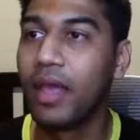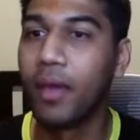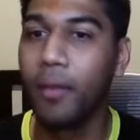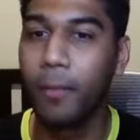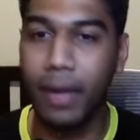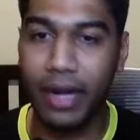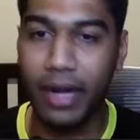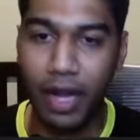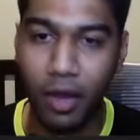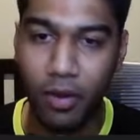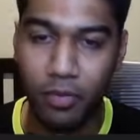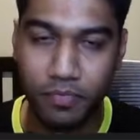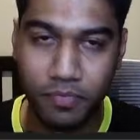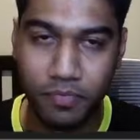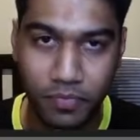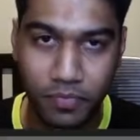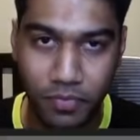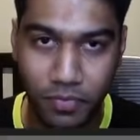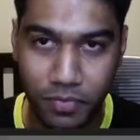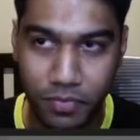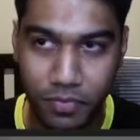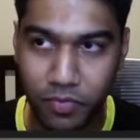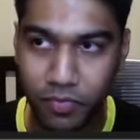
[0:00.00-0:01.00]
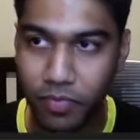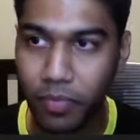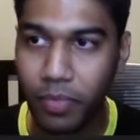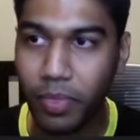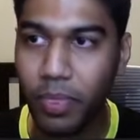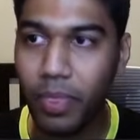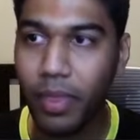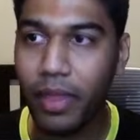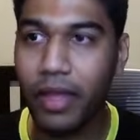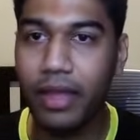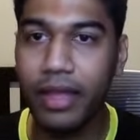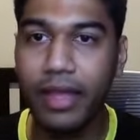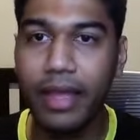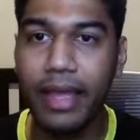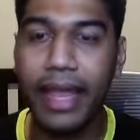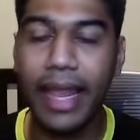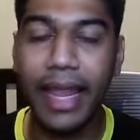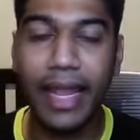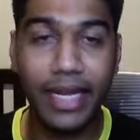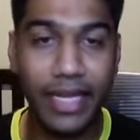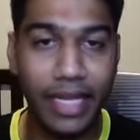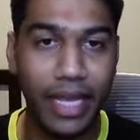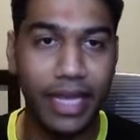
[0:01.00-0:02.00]
But now,
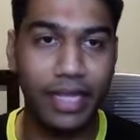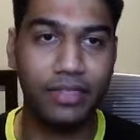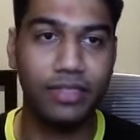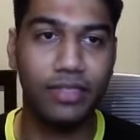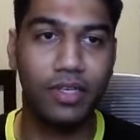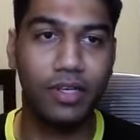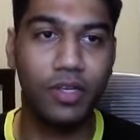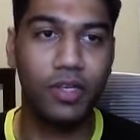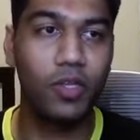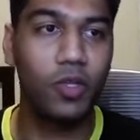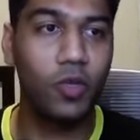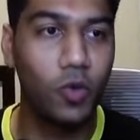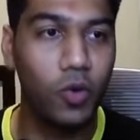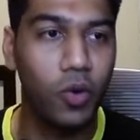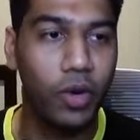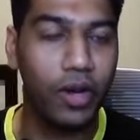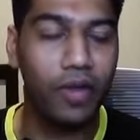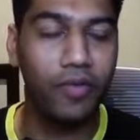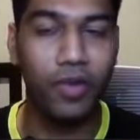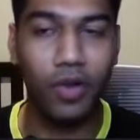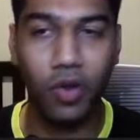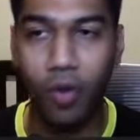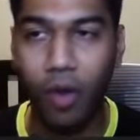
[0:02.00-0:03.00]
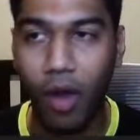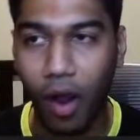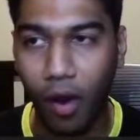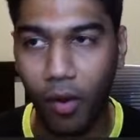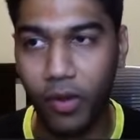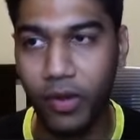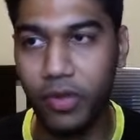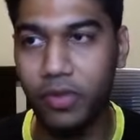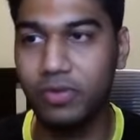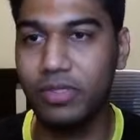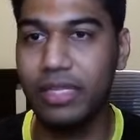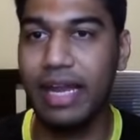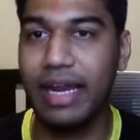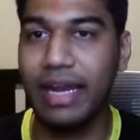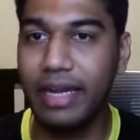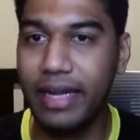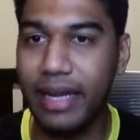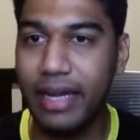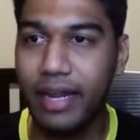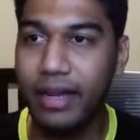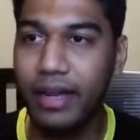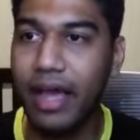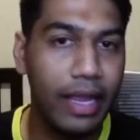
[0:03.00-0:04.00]
In case you don't even know how to use
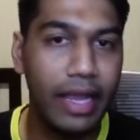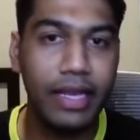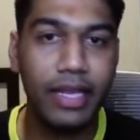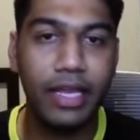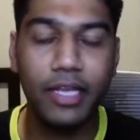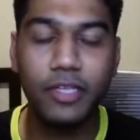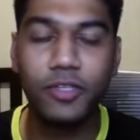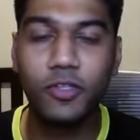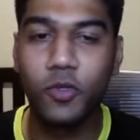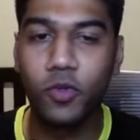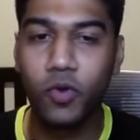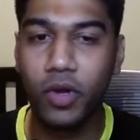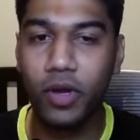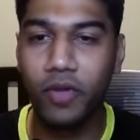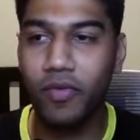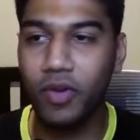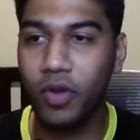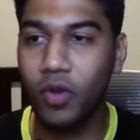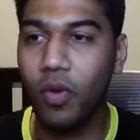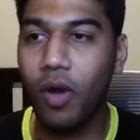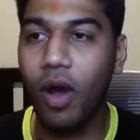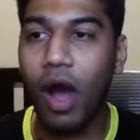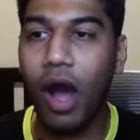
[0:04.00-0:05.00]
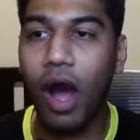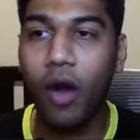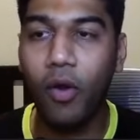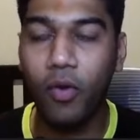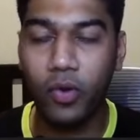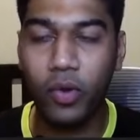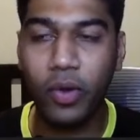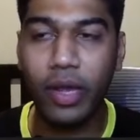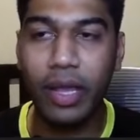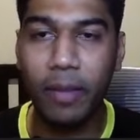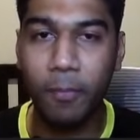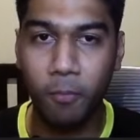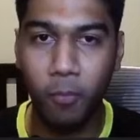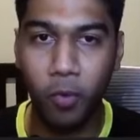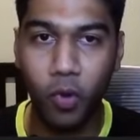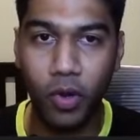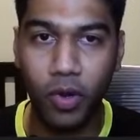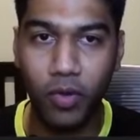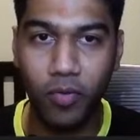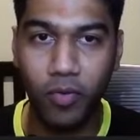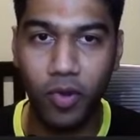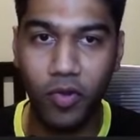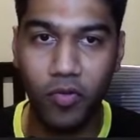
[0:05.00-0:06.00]
N8N, in case you don't even know how to import
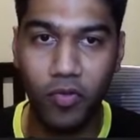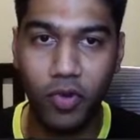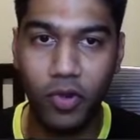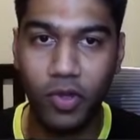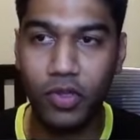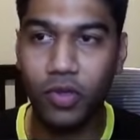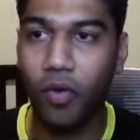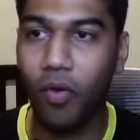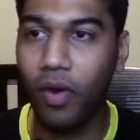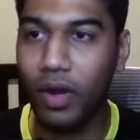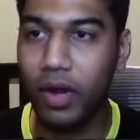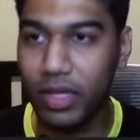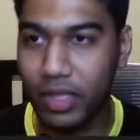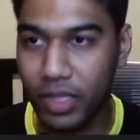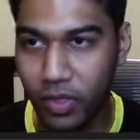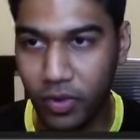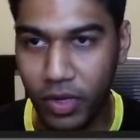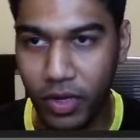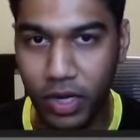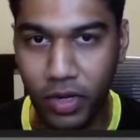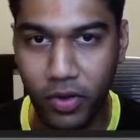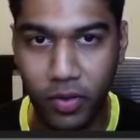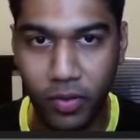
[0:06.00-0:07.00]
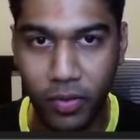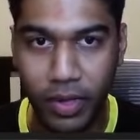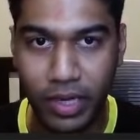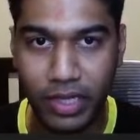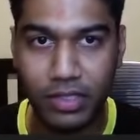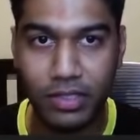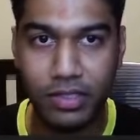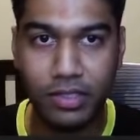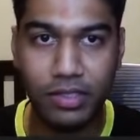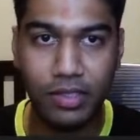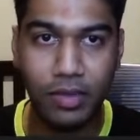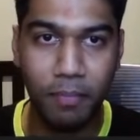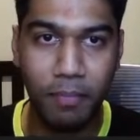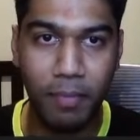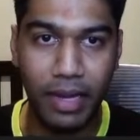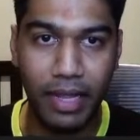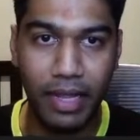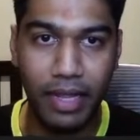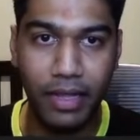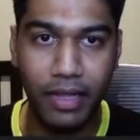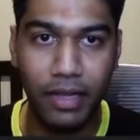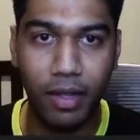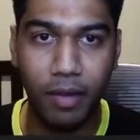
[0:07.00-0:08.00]
a workflow, the only thing you need to do is
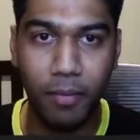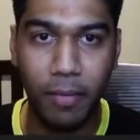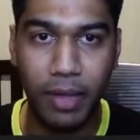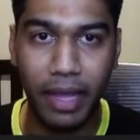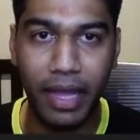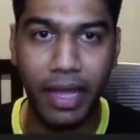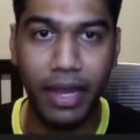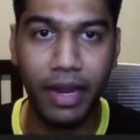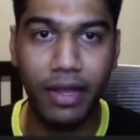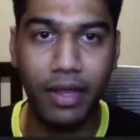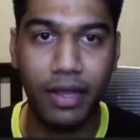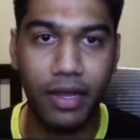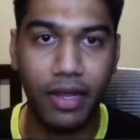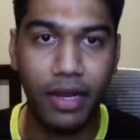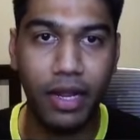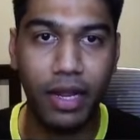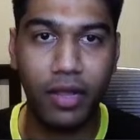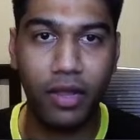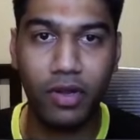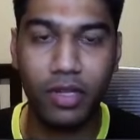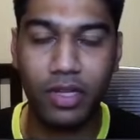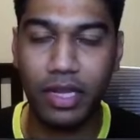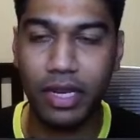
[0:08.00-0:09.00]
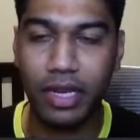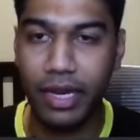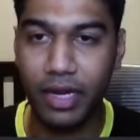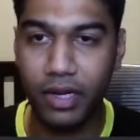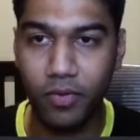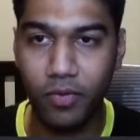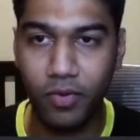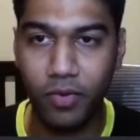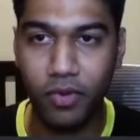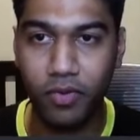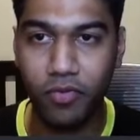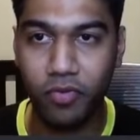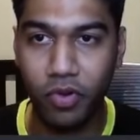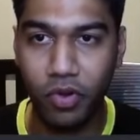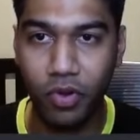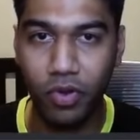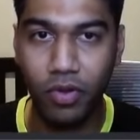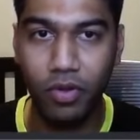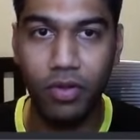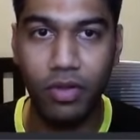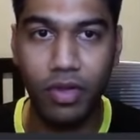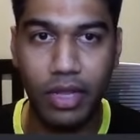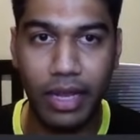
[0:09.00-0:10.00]
simply come here, click on create a
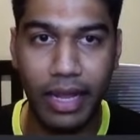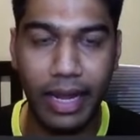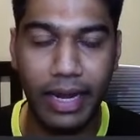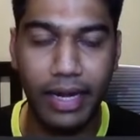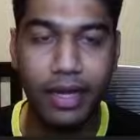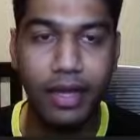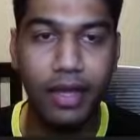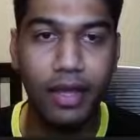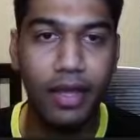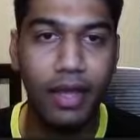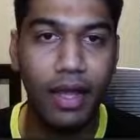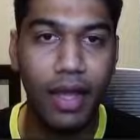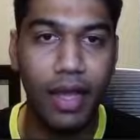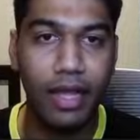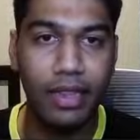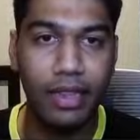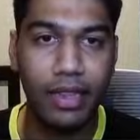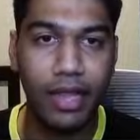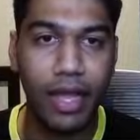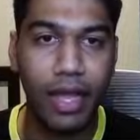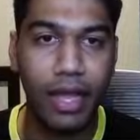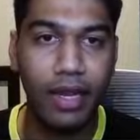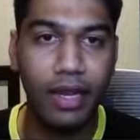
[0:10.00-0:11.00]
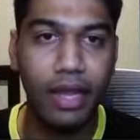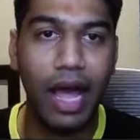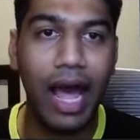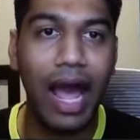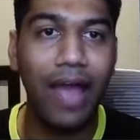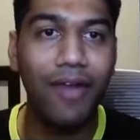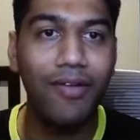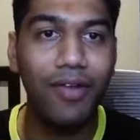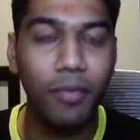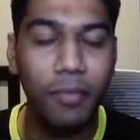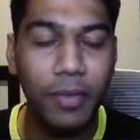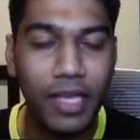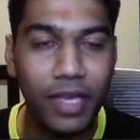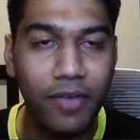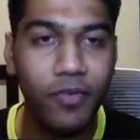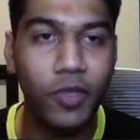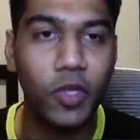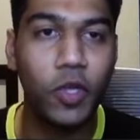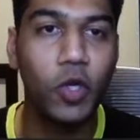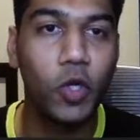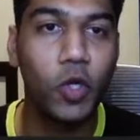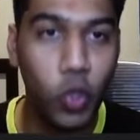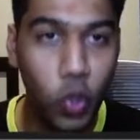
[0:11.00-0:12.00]
workflow, right? And then I will be giving
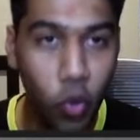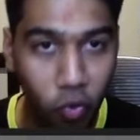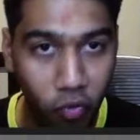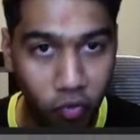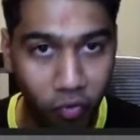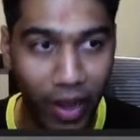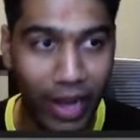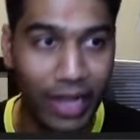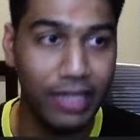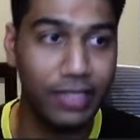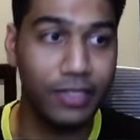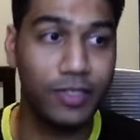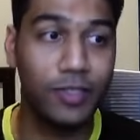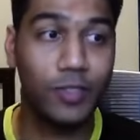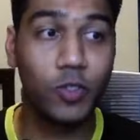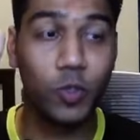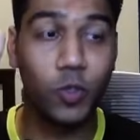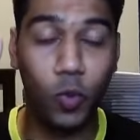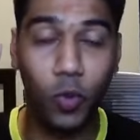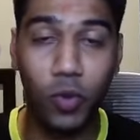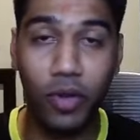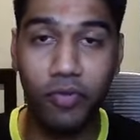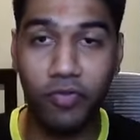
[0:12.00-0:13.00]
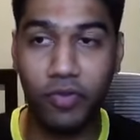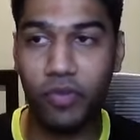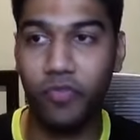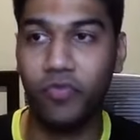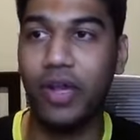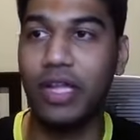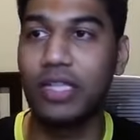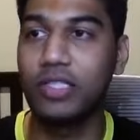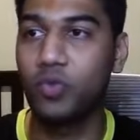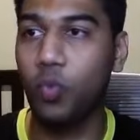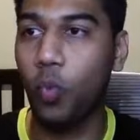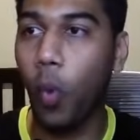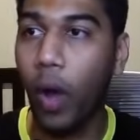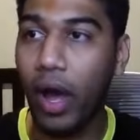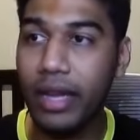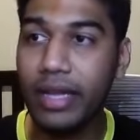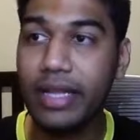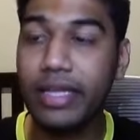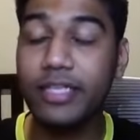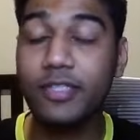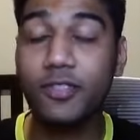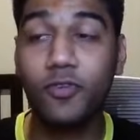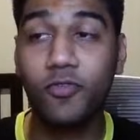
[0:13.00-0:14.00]
you two files, two different files.
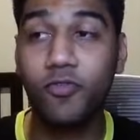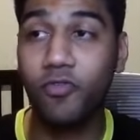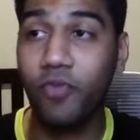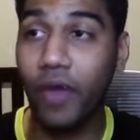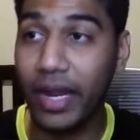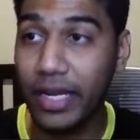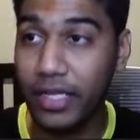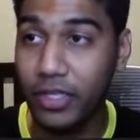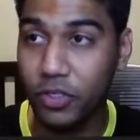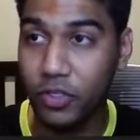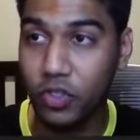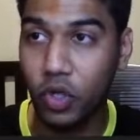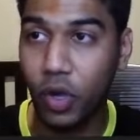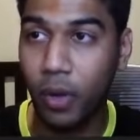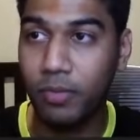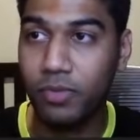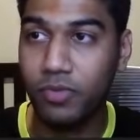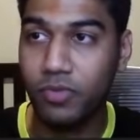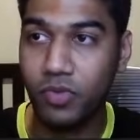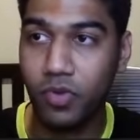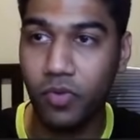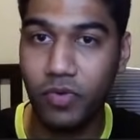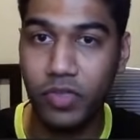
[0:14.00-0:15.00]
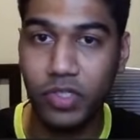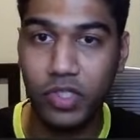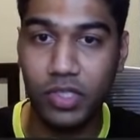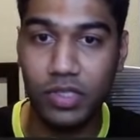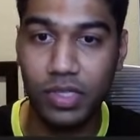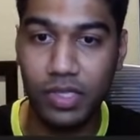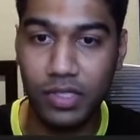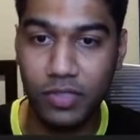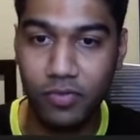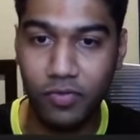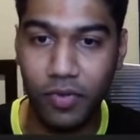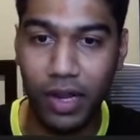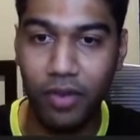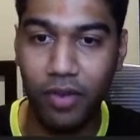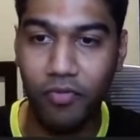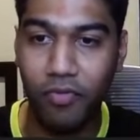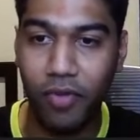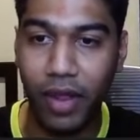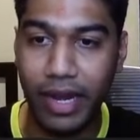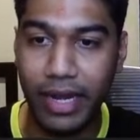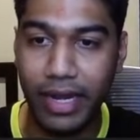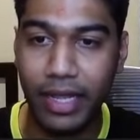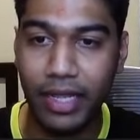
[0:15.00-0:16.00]
One is to find the jobs, so which is this file,
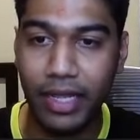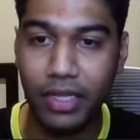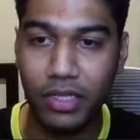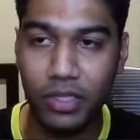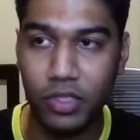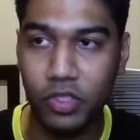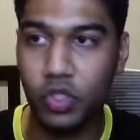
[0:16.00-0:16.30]
finding the